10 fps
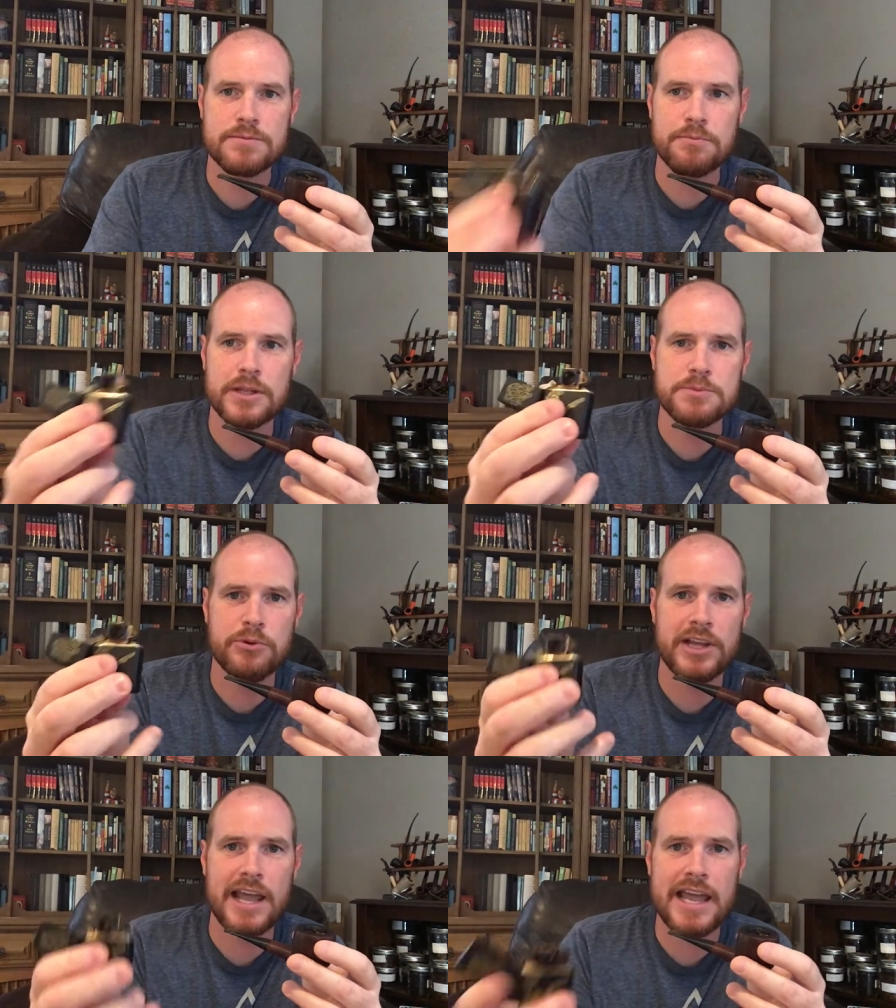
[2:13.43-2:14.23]
it's
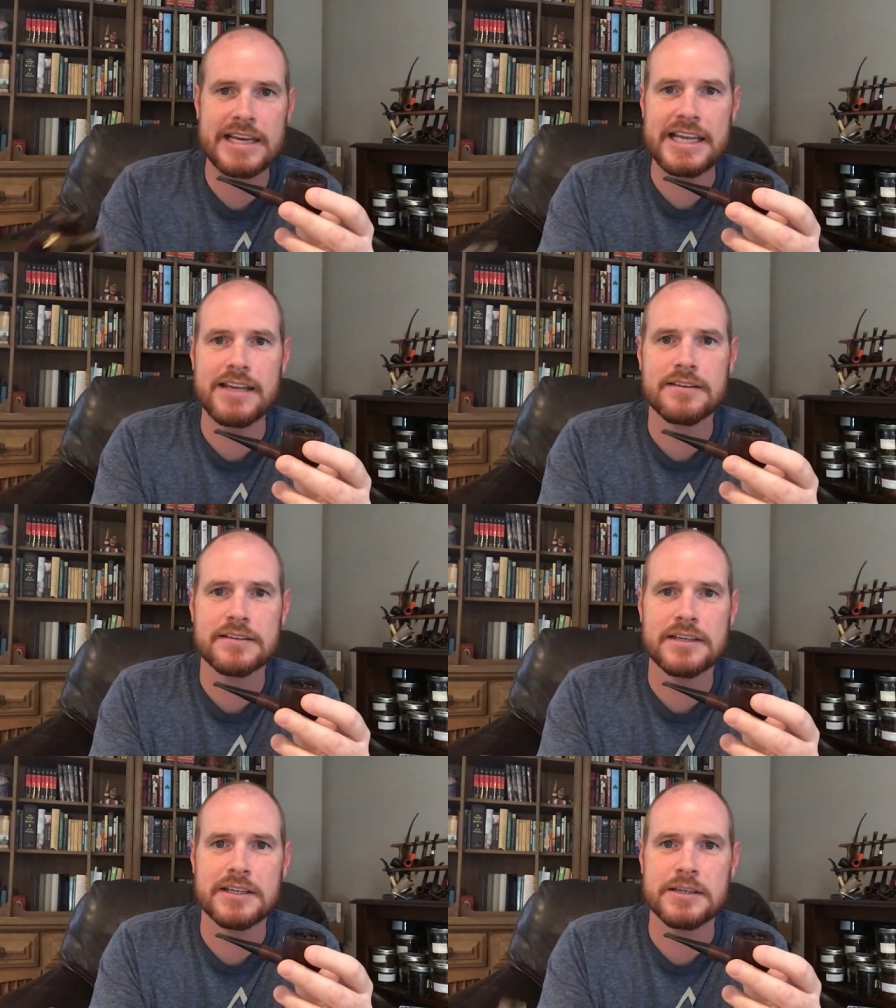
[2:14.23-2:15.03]
pretty handy.
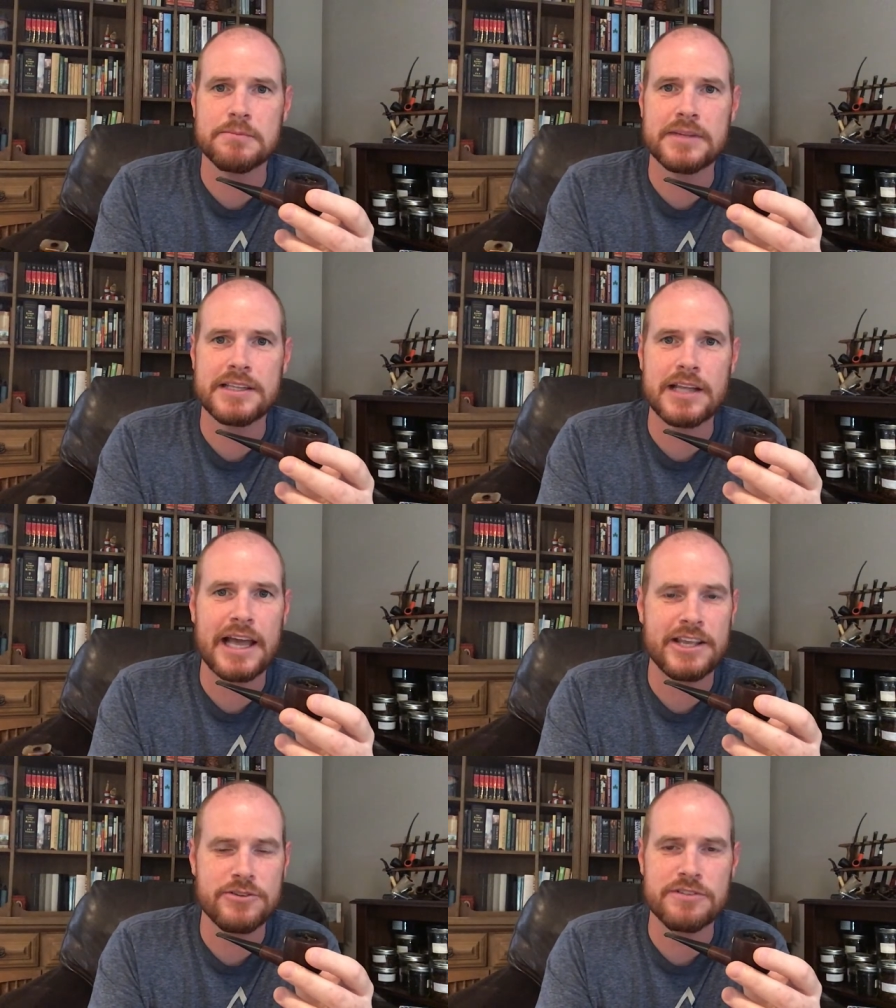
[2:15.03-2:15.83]
I
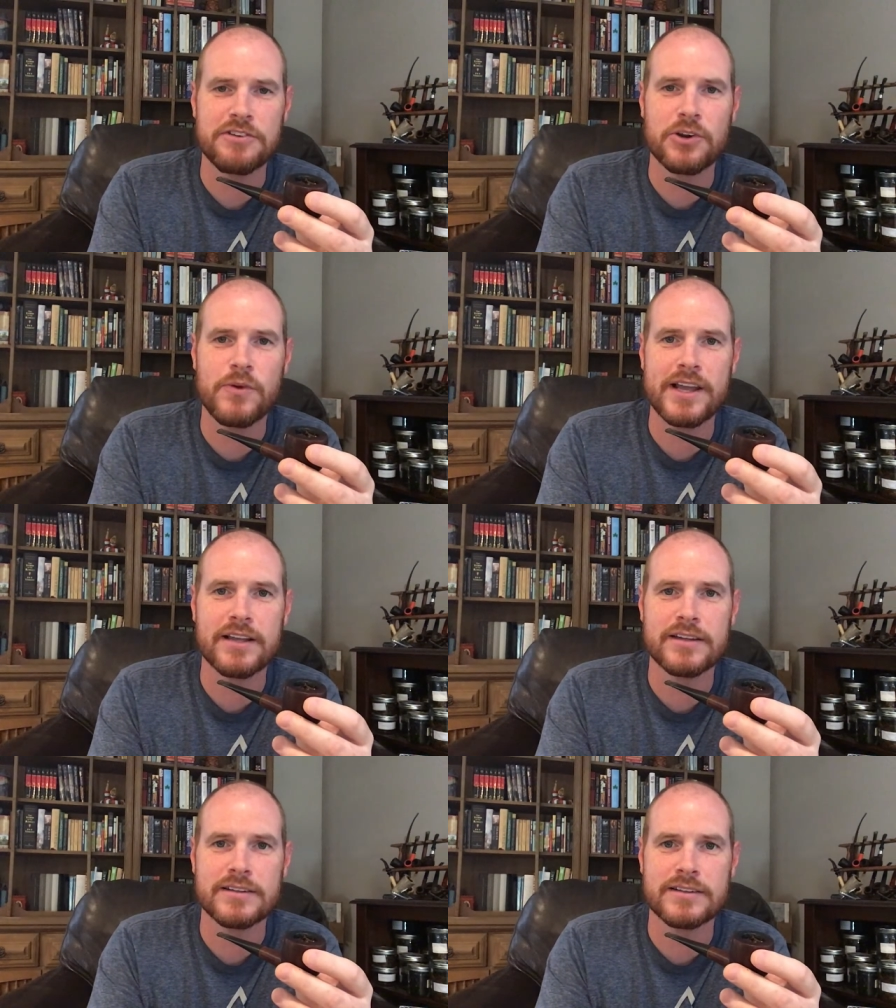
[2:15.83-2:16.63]
use it for
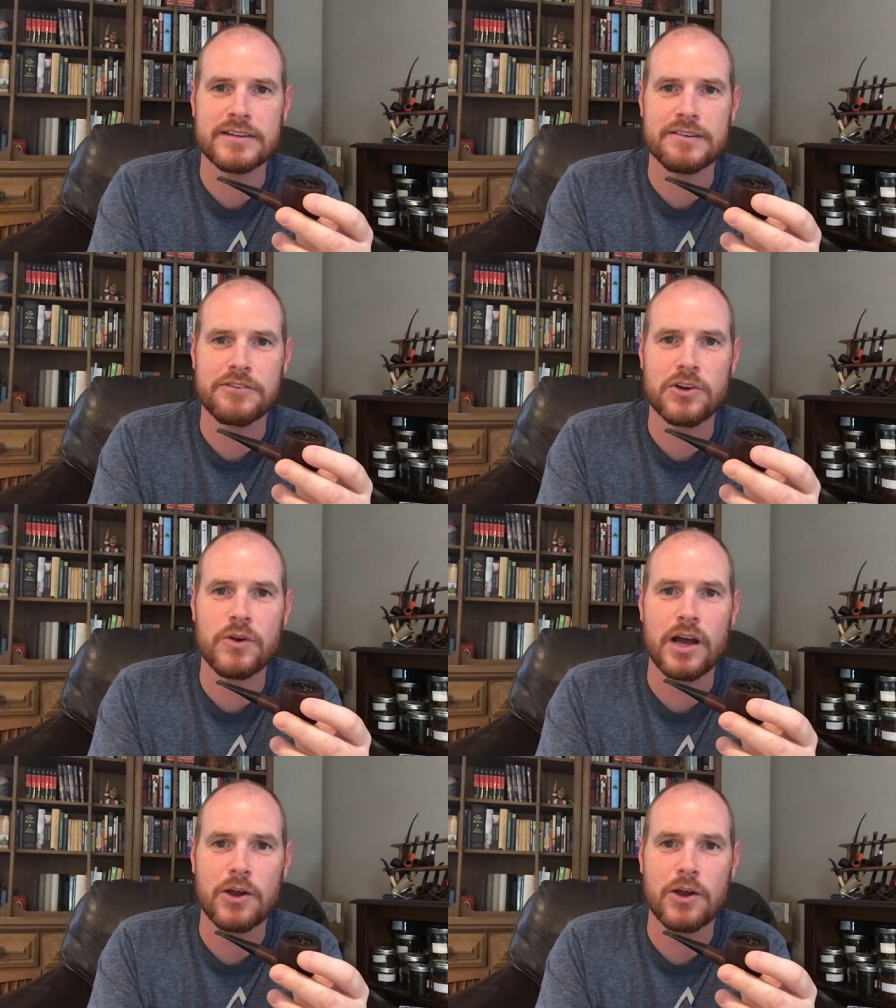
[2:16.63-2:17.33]
a